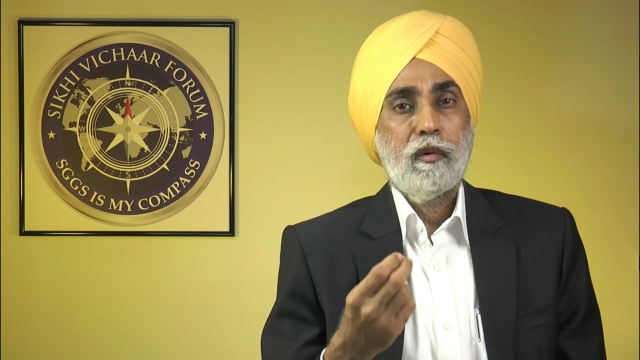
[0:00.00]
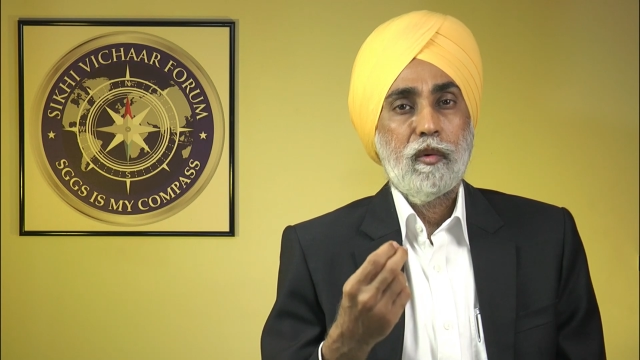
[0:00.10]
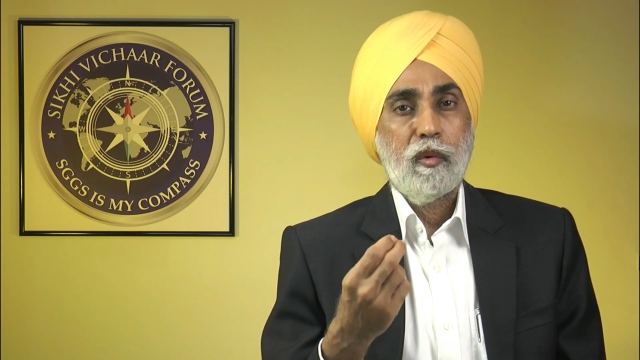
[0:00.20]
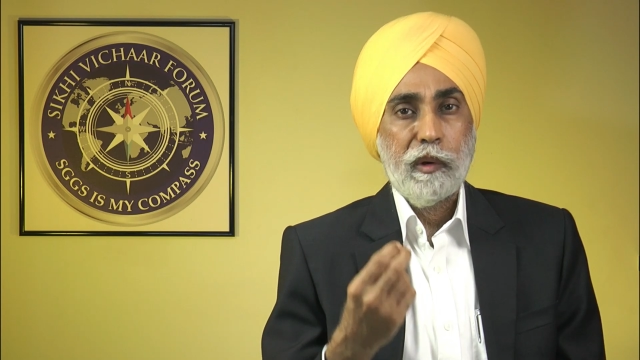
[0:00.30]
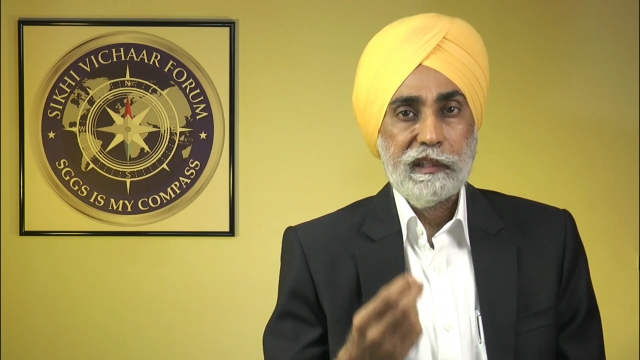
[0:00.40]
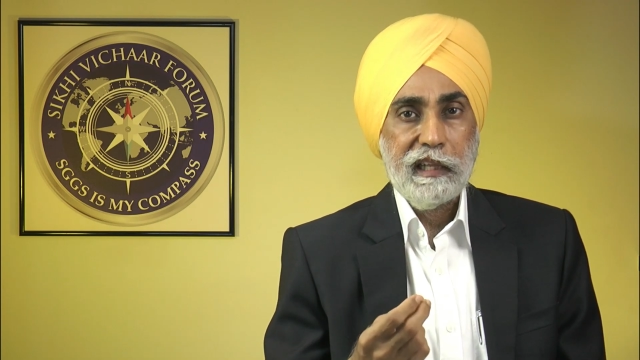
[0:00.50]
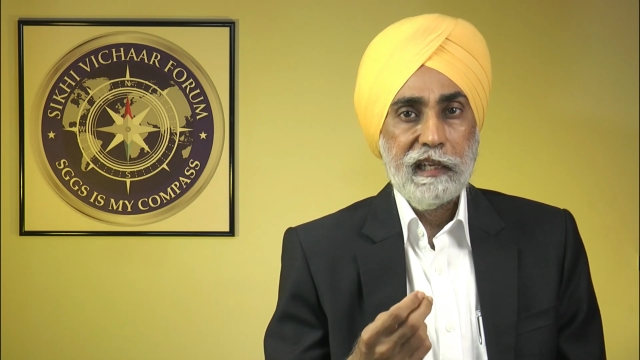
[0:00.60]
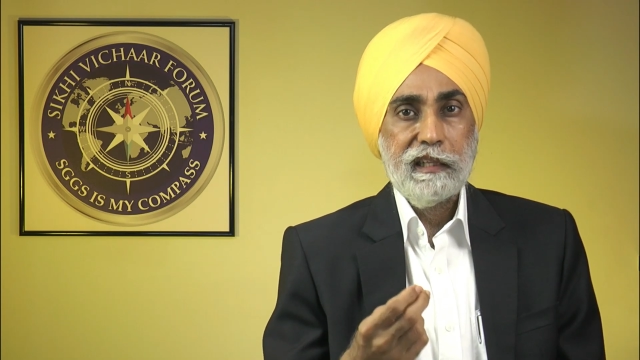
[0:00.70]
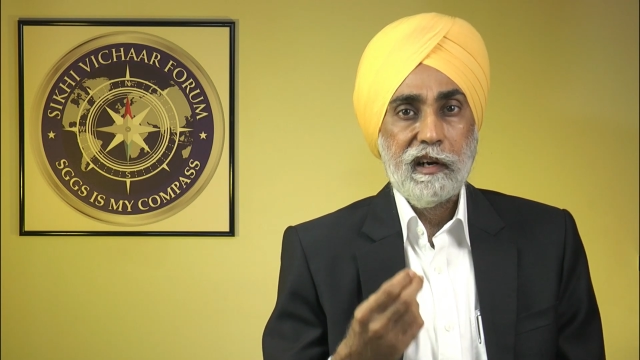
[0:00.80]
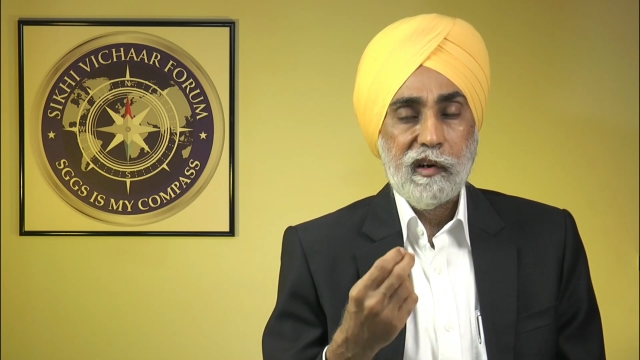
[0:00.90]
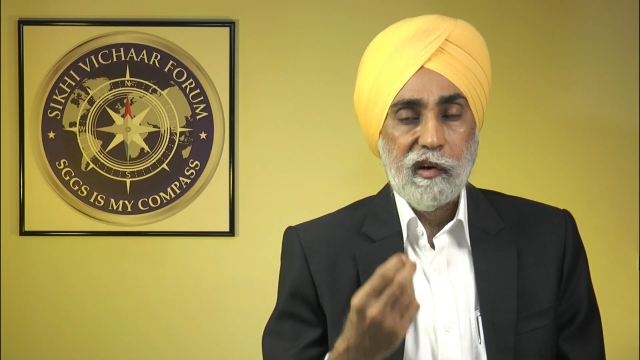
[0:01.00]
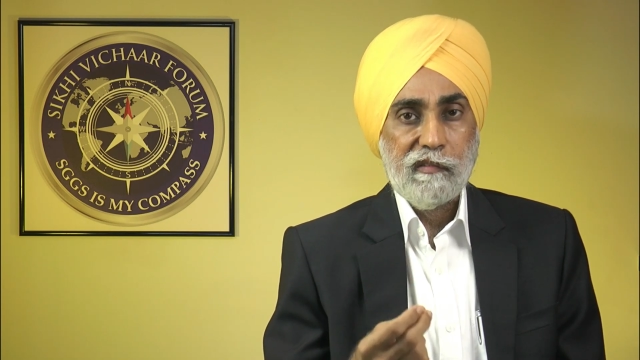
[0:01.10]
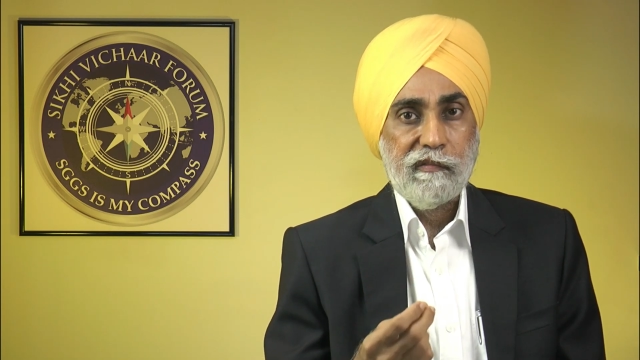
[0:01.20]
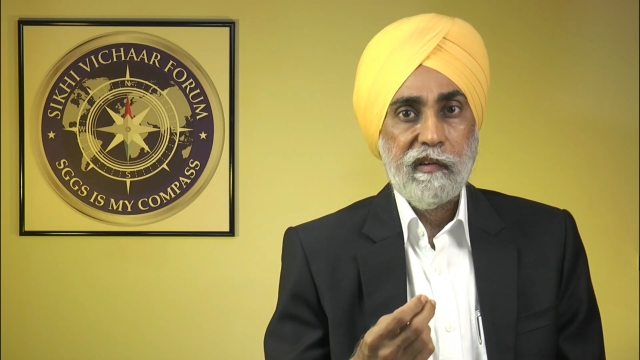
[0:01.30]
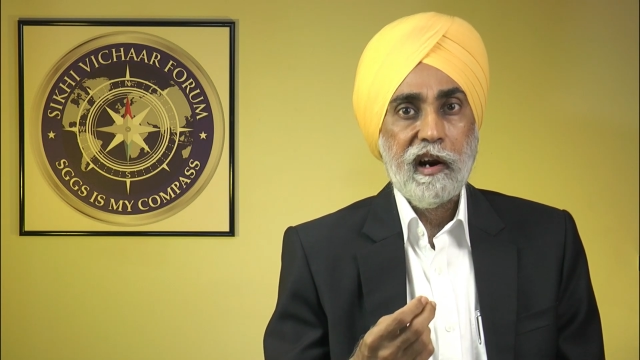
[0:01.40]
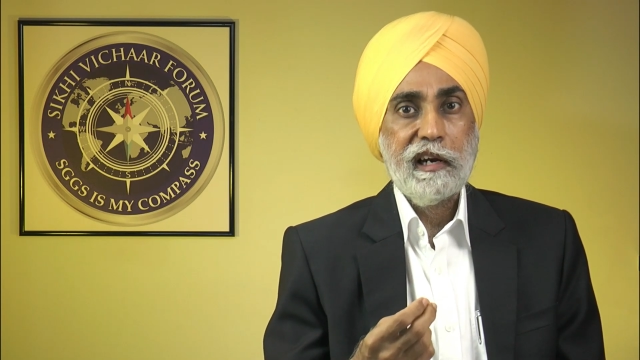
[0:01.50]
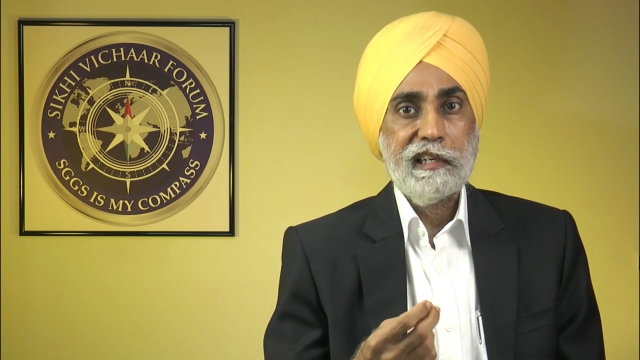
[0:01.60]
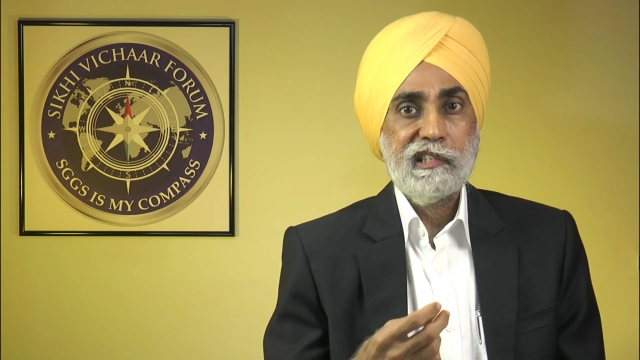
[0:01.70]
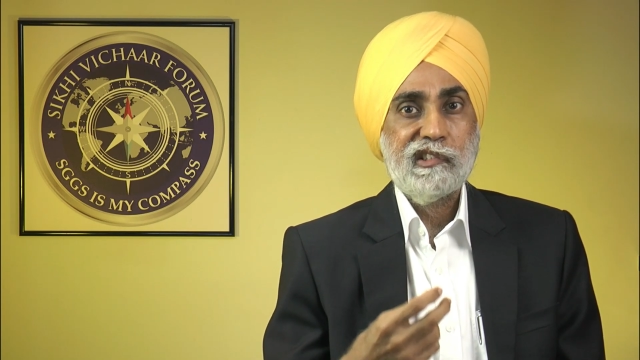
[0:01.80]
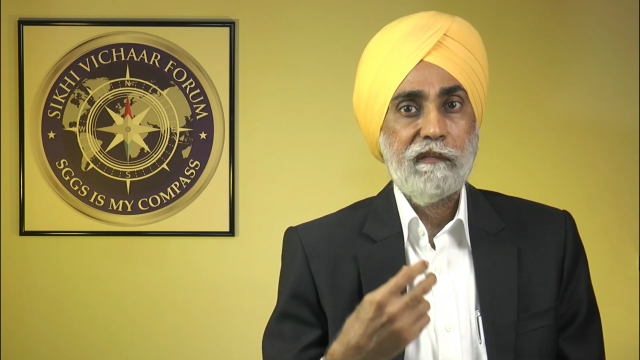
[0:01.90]
within the
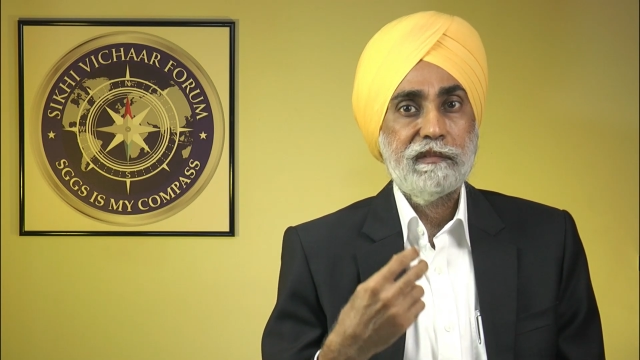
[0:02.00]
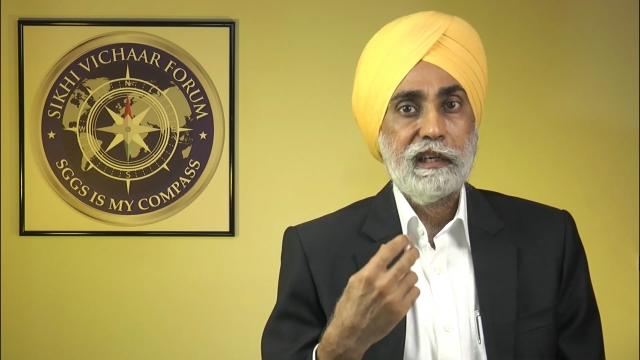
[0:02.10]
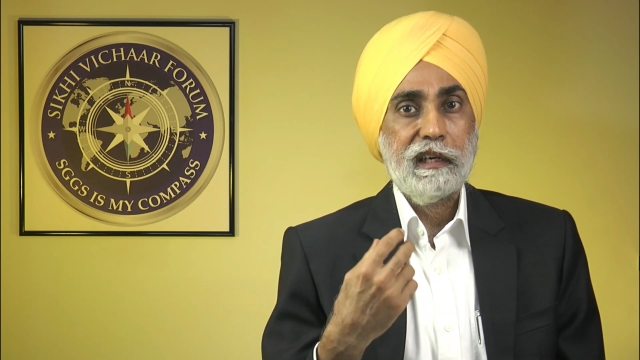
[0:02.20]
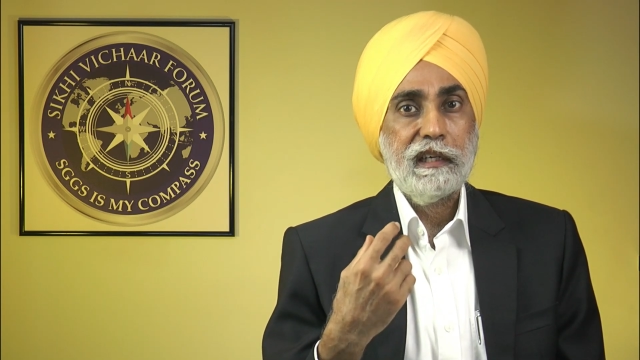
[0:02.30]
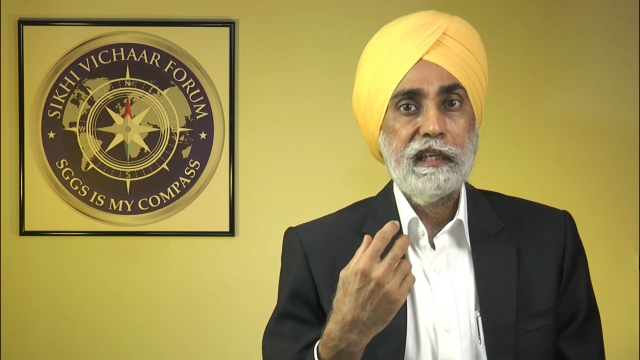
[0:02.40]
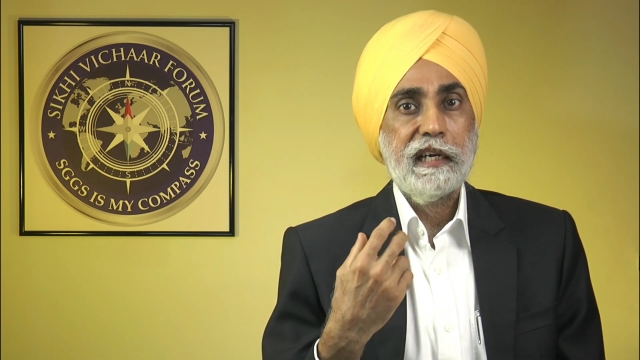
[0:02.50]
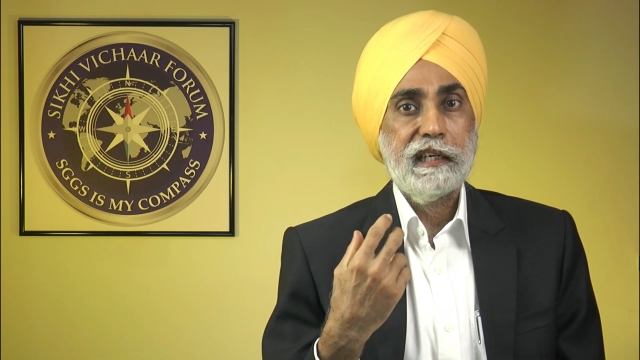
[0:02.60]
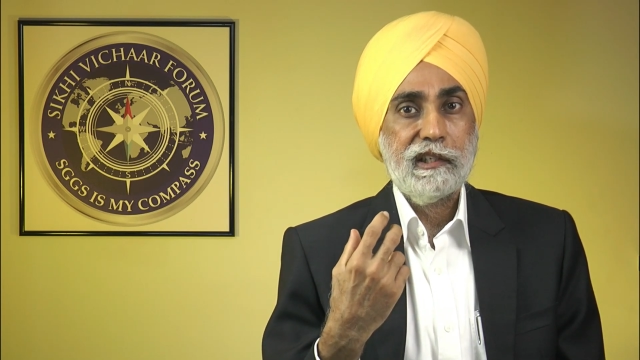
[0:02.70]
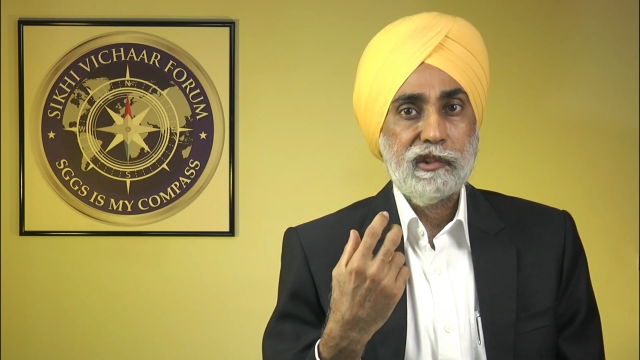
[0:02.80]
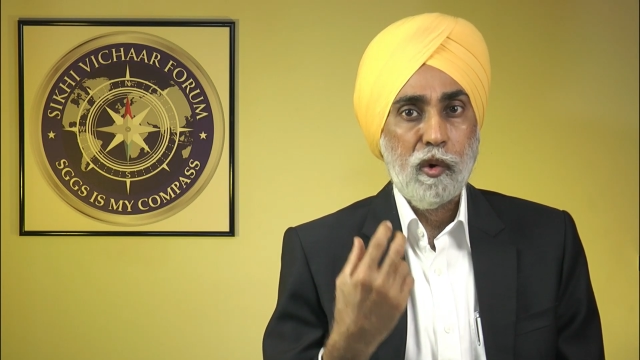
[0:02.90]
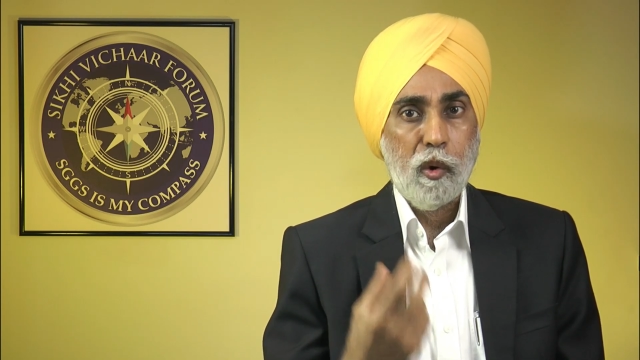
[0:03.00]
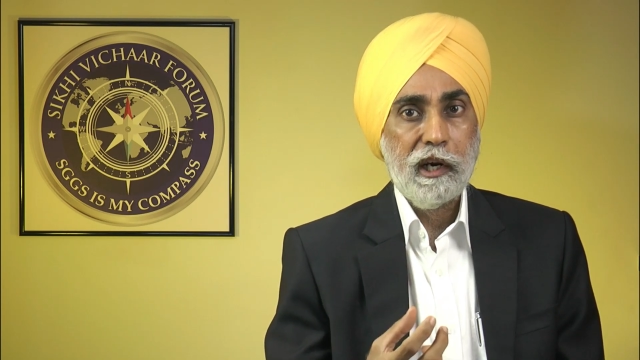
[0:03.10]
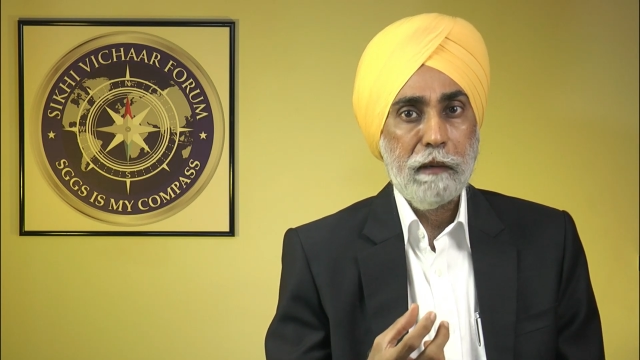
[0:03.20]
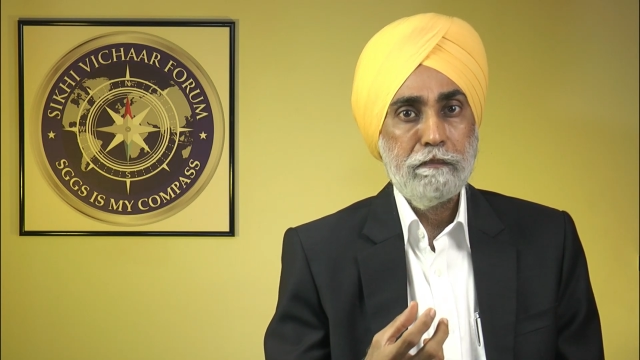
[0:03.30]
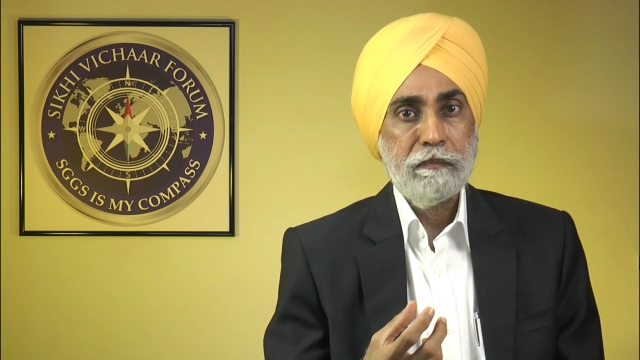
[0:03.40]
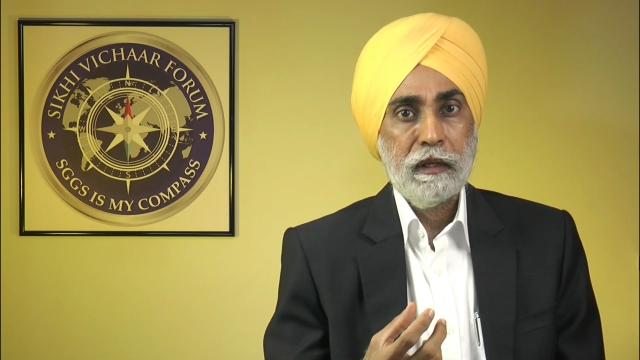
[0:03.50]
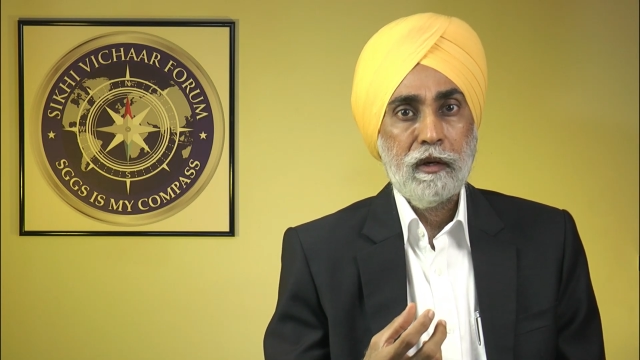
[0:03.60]
confines of the Creator's hukum,